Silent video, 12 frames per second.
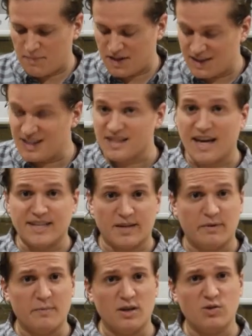but in this case, I'm
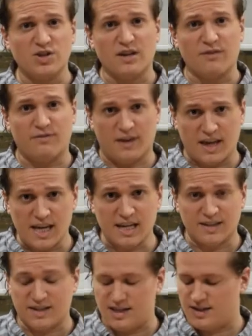gonna be using
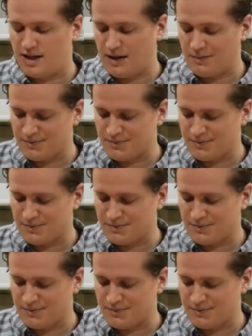fajita seasoning.